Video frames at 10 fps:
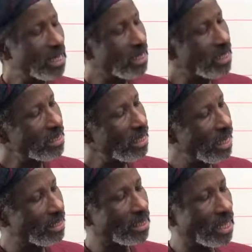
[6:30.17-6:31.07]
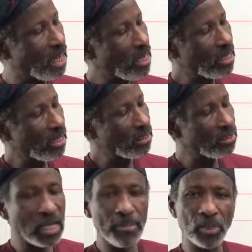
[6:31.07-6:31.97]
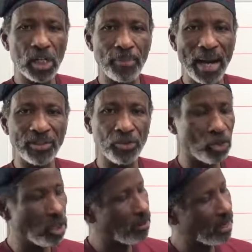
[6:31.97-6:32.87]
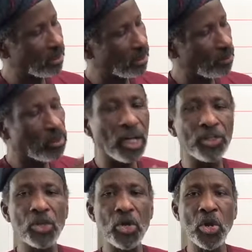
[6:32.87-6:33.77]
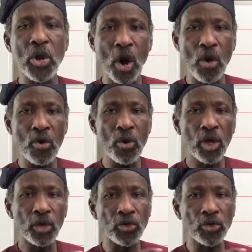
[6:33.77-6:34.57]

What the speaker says: This letter is the same shape as jim, except there's no